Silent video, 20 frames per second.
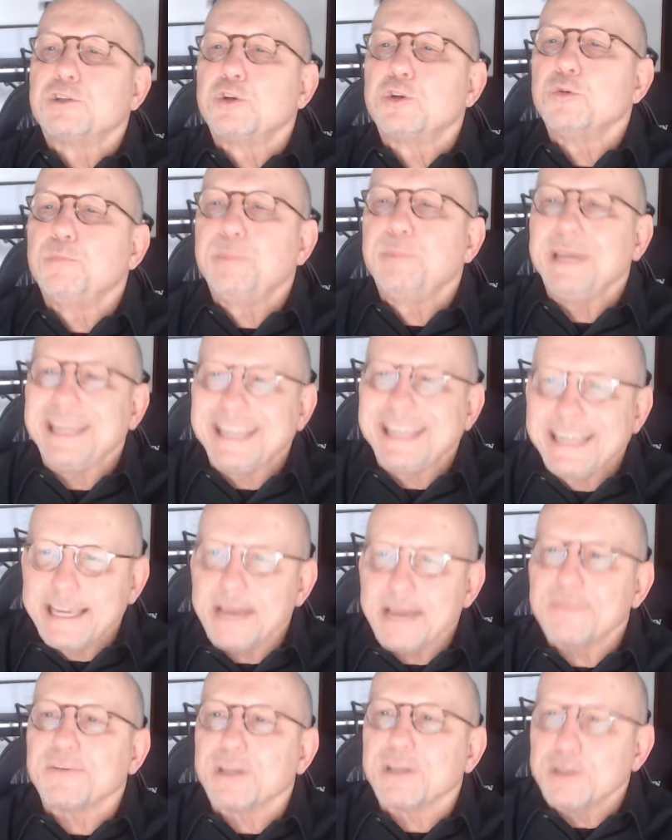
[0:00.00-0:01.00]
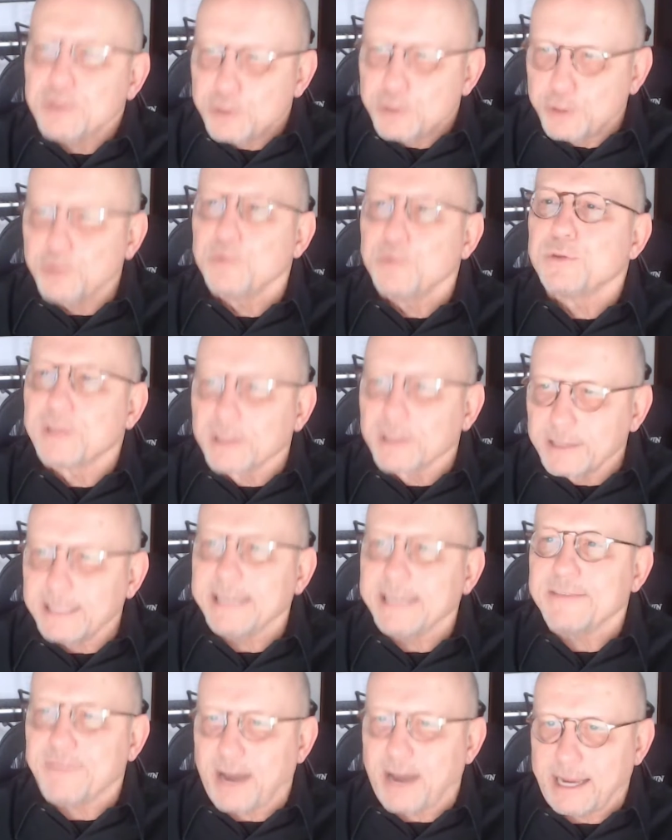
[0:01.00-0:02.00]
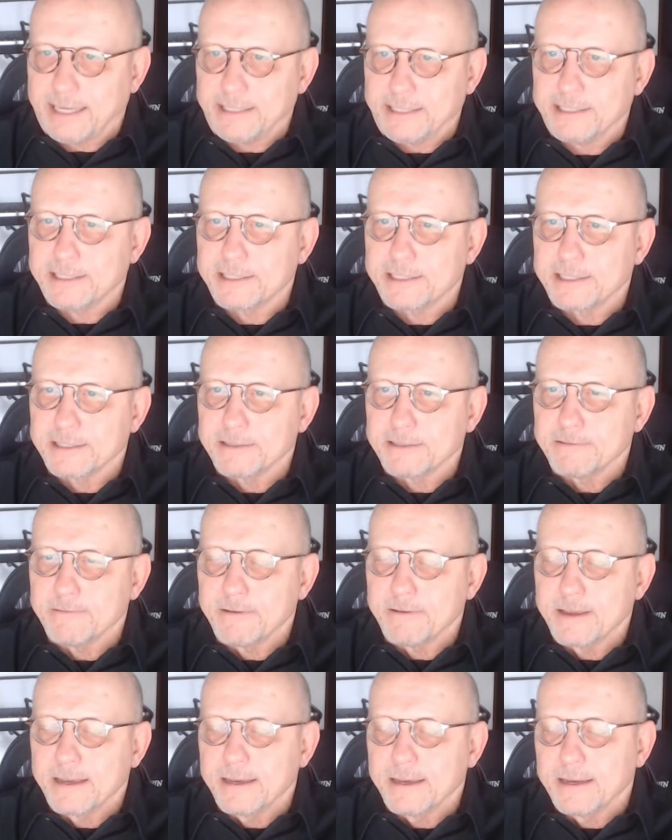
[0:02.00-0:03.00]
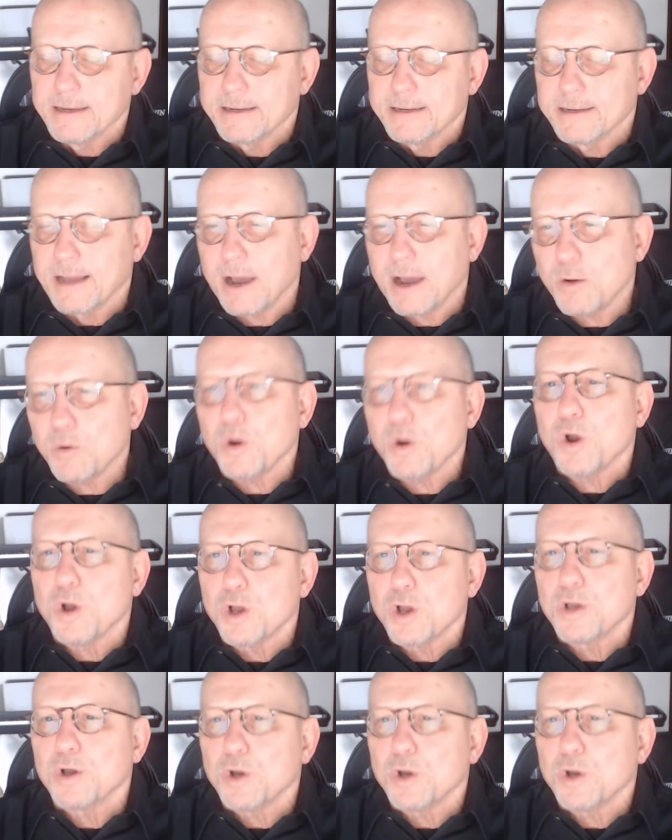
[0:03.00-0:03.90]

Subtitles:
to be given to the Levites. Now,